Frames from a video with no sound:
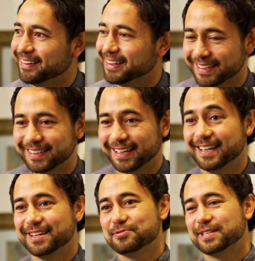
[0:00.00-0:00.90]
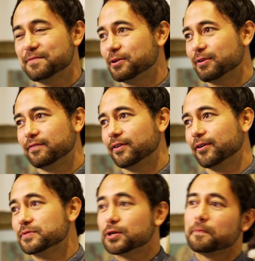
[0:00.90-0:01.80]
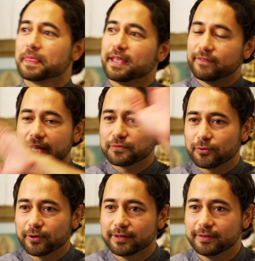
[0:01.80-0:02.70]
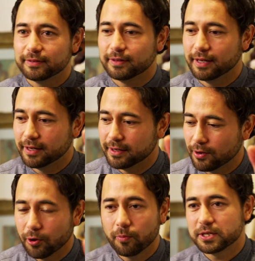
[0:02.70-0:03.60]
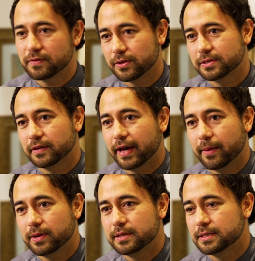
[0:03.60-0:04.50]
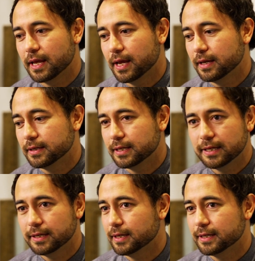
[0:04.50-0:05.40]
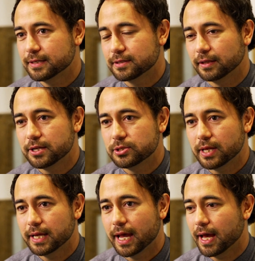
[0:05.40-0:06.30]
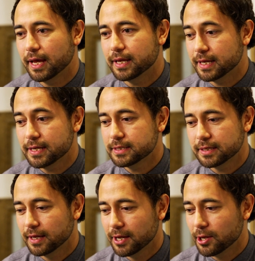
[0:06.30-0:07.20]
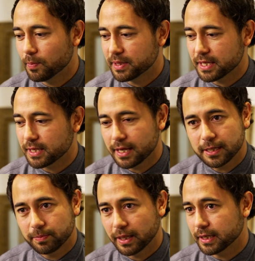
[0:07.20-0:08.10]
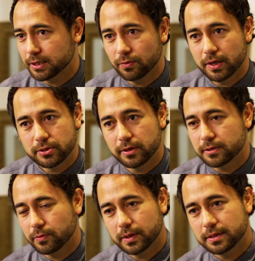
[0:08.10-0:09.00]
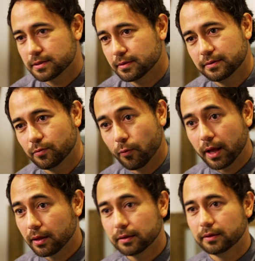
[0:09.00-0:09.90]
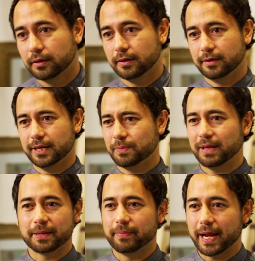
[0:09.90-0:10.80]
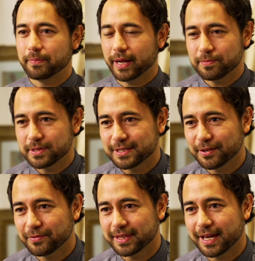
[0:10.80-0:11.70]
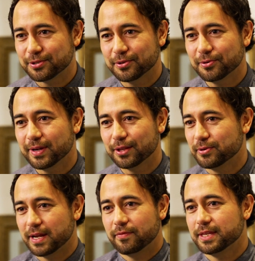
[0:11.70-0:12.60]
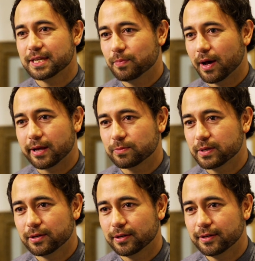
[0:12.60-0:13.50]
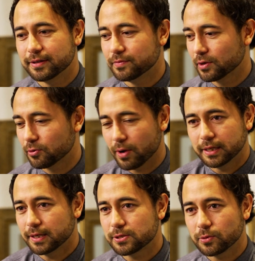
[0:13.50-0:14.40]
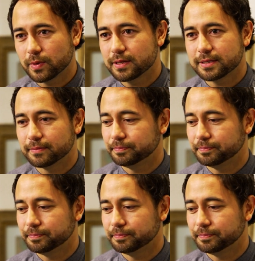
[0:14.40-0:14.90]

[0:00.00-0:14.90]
The king who saved my grandfather. Yeah. So fast forward, a whole bunch of other stuff happens, and he is the legend that he is. But they say he could play like 200 instruments. Well, he played like bagpipes and stuff like that too. He learned everything he possibly could and created instruments.